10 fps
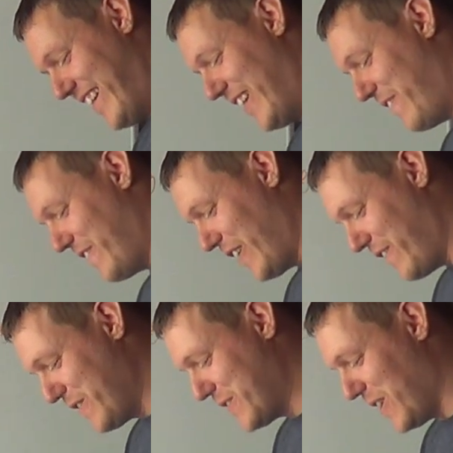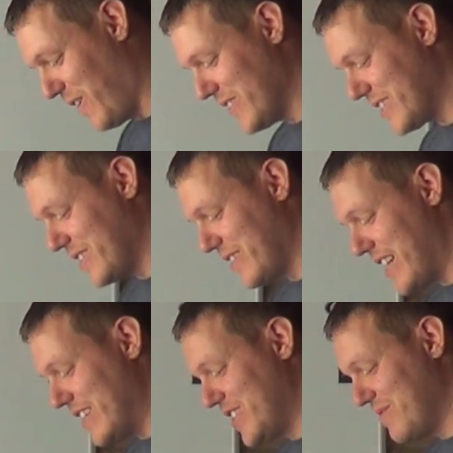if if you don't want to do
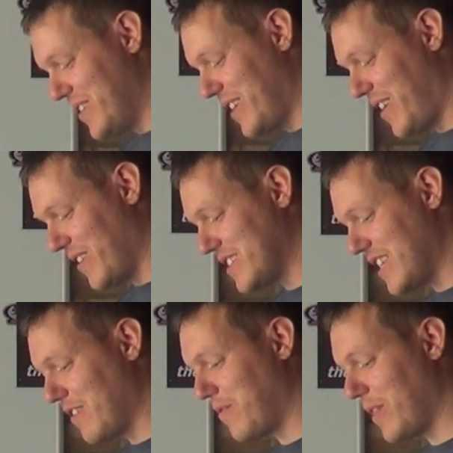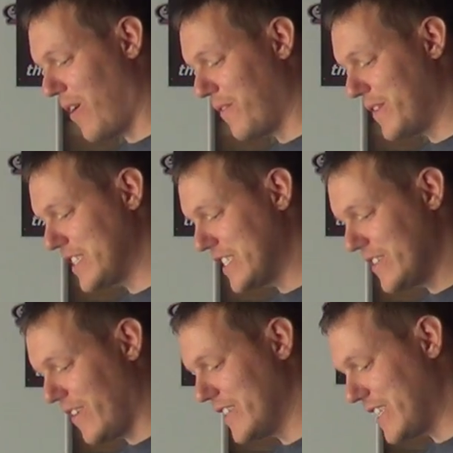the engine work yourself, well, obviously
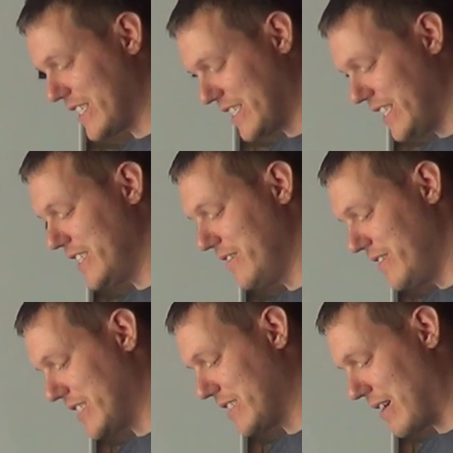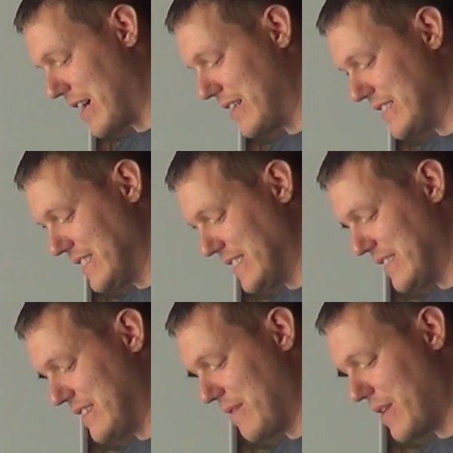not. He's asking you, you twat.
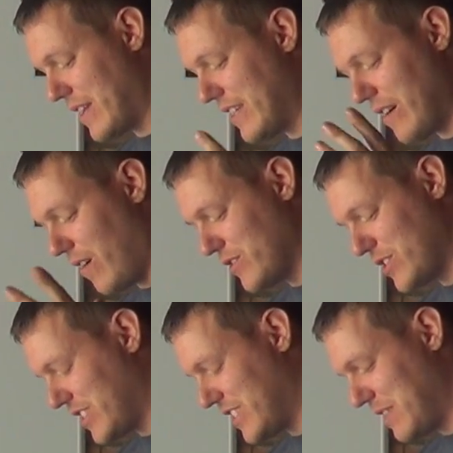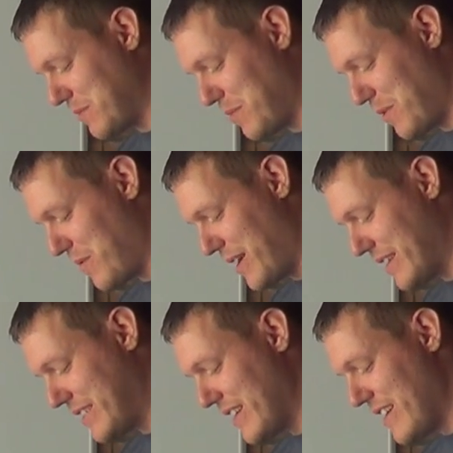It all just seems a bit
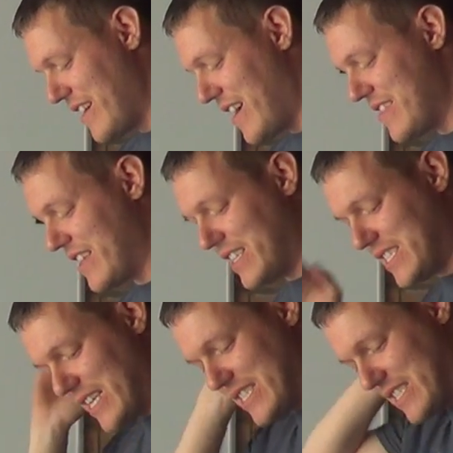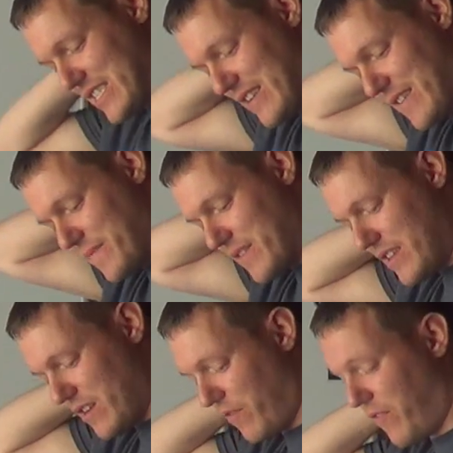weird. And then he says,
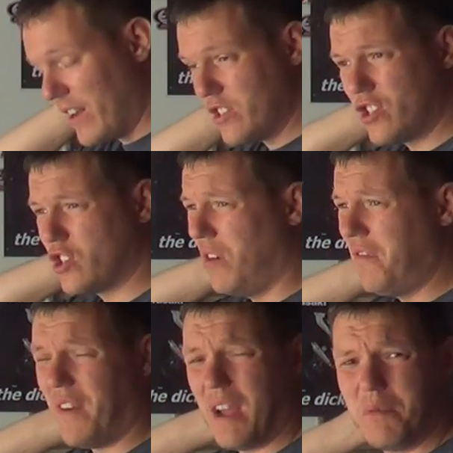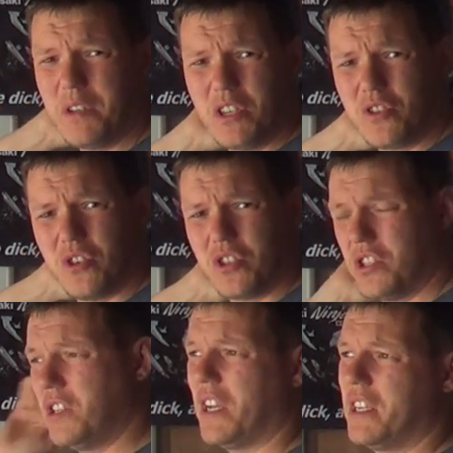uh, just go and find one you can
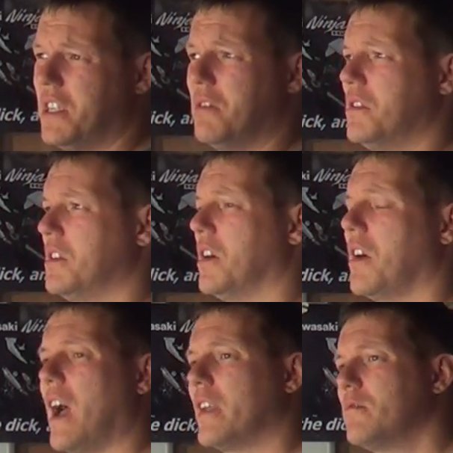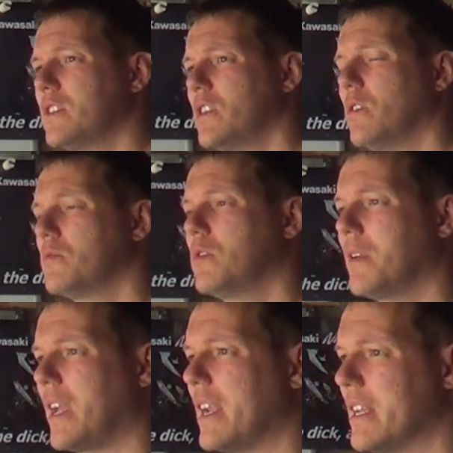trust. You know, what you do. You know, I usually go up to
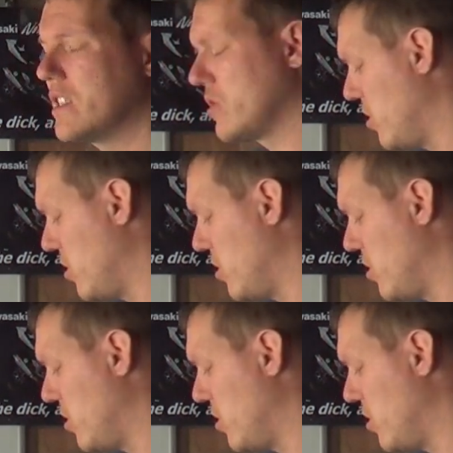mechanics